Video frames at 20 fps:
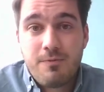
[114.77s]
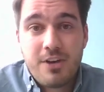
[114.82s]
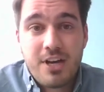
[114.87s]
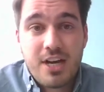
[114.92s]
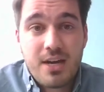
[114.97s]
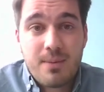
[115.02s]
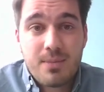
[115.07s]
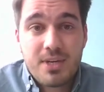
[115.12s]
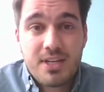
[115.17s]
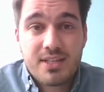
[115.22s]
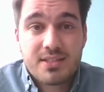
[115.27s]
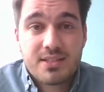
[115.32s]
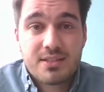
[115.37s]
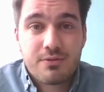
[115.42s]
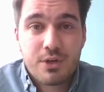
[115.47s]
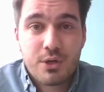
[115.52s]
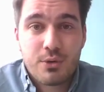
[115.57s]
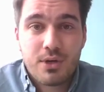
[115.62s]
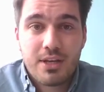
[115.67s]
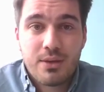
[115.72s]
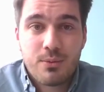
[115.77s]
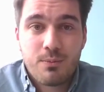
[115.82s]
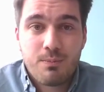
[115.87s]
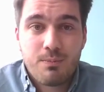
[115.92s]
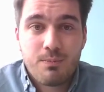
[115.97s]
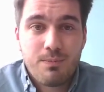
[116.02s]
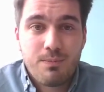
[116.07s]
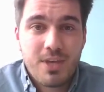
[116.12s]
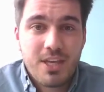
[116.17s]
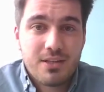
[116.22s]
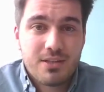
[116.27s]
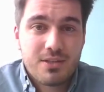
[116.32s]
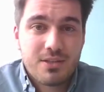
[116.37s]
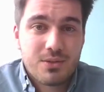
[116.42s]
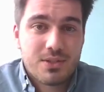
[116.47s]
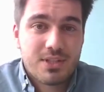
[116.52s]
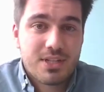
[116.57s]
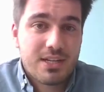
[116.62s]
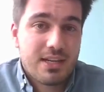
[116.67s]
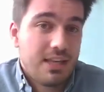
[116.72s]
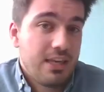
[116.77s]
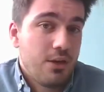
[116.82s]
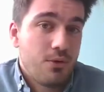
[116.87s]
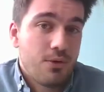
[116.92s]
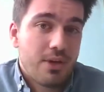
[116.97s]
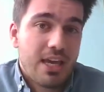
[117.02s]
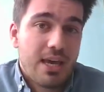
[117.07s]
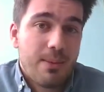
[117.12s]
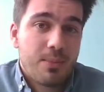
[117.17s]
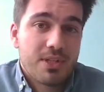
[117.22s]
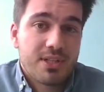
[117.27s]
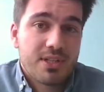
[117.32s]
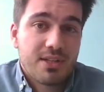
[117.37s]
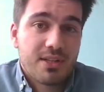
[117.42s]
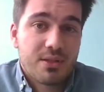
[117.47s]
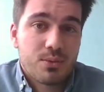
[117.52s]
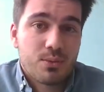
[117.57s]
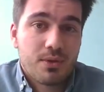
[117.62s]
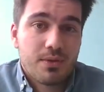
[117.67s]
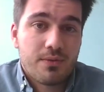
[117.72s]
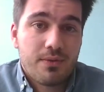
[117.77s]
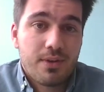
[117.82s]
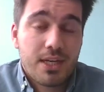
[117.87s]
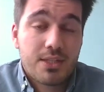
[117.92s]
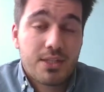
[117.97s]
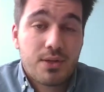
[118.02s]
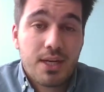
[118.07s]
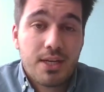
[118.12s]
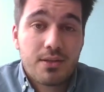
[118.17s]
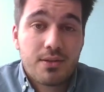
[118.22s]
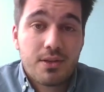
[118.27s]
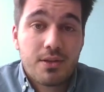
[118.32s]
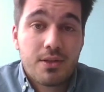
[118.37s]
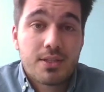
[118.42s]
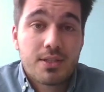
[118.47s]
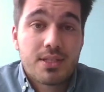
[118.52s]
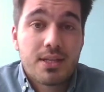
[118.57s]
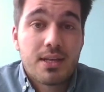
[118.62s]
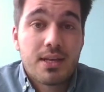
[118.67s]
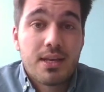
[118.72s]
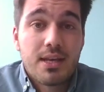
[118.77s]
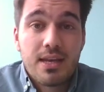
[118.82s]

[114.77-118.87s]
farmers rolling into the EU capitals with their tractors